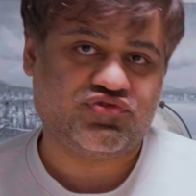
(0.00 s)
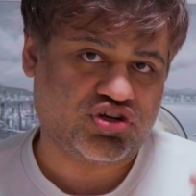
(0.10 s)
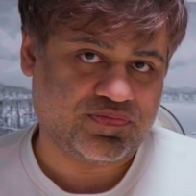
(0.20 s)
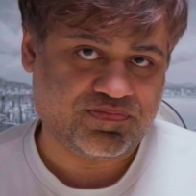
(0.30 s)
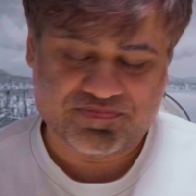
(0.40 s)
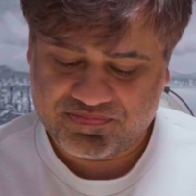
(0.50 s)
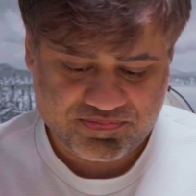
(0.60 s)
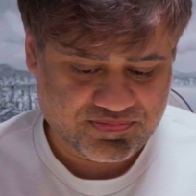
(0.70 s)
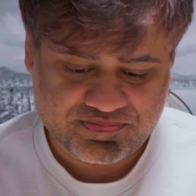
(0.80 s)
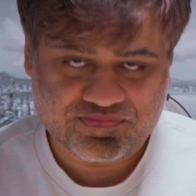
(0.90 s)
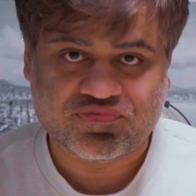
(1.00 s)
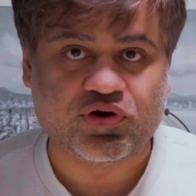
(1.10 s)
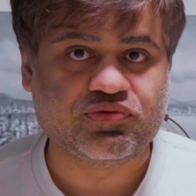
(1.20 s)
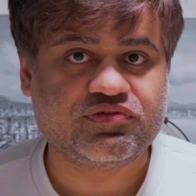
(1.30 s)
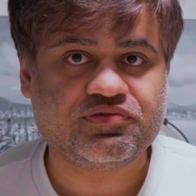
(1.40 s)
chip
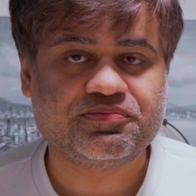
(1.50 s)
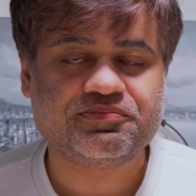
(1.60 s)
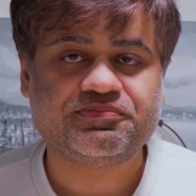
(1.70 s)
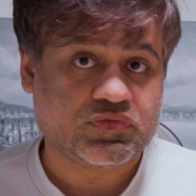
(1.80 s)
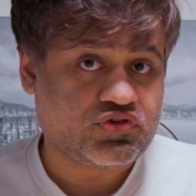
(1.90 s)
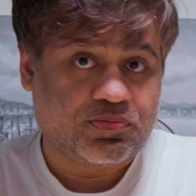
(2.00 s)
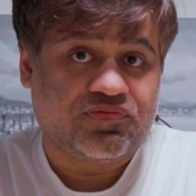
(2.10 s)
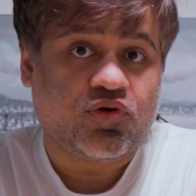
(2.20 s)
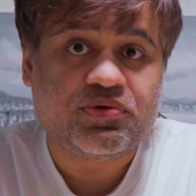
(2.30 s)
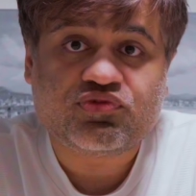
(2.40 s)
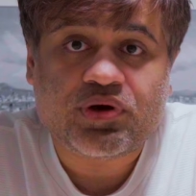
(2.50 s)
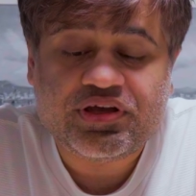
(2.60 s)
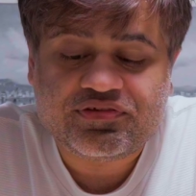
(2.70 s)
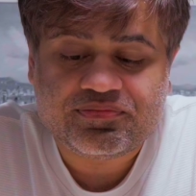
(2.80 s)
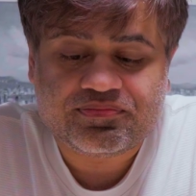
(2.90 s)
phones. So
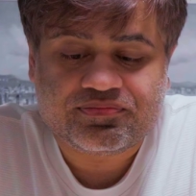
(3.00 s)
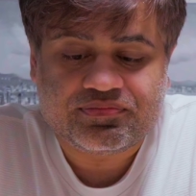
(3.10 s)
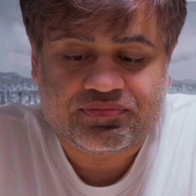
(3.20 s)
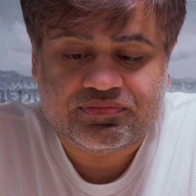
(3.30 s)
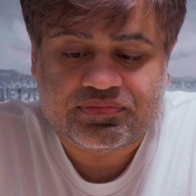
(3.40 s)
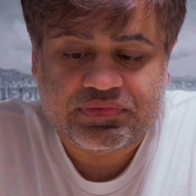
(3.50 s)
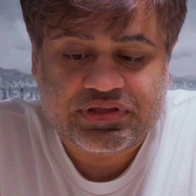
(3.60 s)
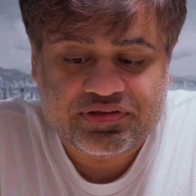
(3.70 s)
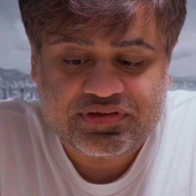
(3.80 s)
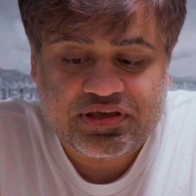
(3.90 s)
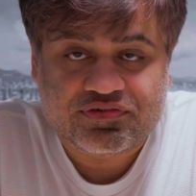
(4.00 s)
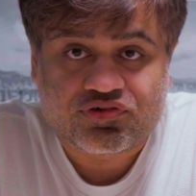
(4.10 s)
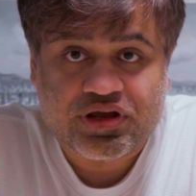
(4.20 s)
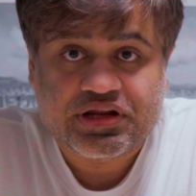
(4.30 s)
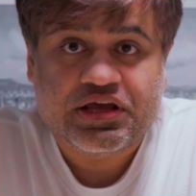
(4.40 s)
performance-wise, this is
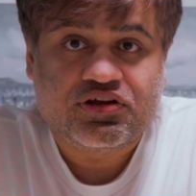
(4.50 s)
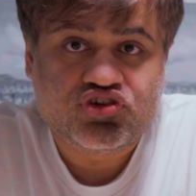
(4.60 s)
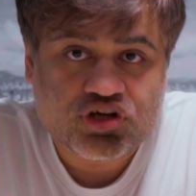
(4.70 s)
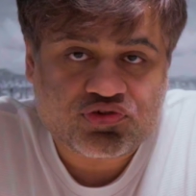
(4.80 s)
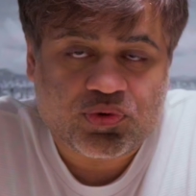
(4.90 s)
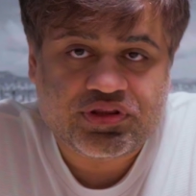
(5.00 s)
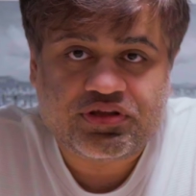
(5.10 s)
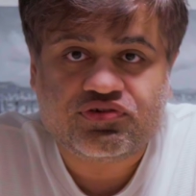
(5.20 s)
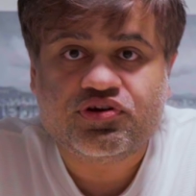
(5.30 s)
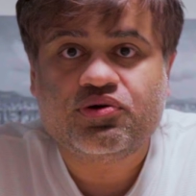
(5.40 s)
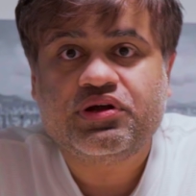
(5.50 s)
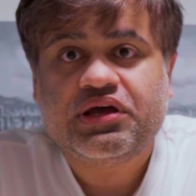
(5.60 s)
great. Just one thing to note,